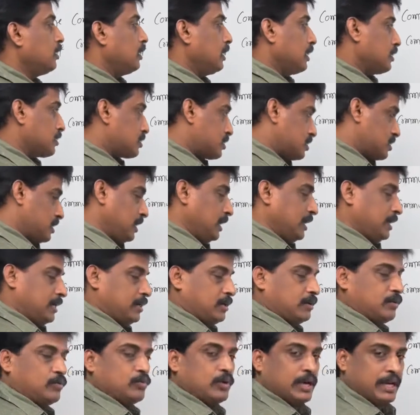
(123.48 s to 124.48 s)
We'll
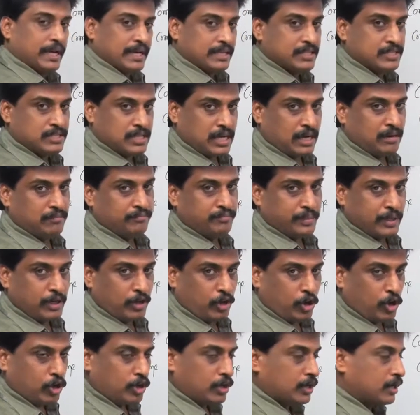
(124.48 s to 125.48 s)
see one
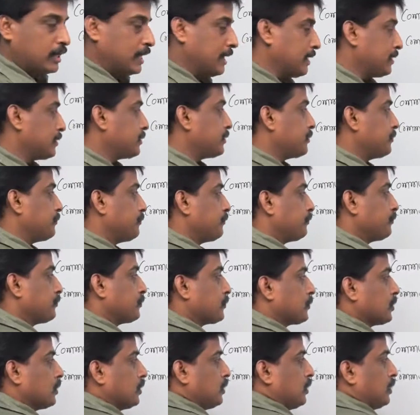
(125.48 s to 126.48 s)
example on write.
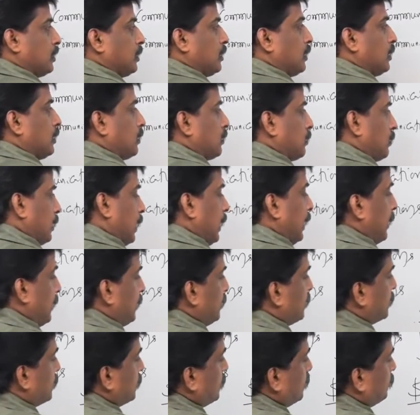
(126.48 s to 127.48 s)

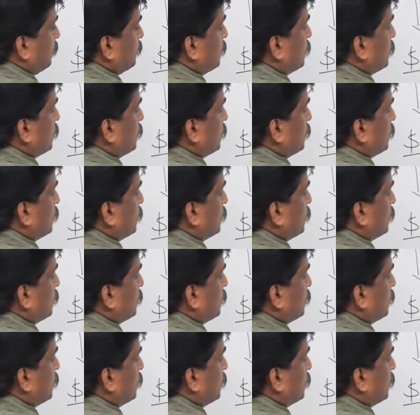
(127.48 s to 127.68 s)
Write,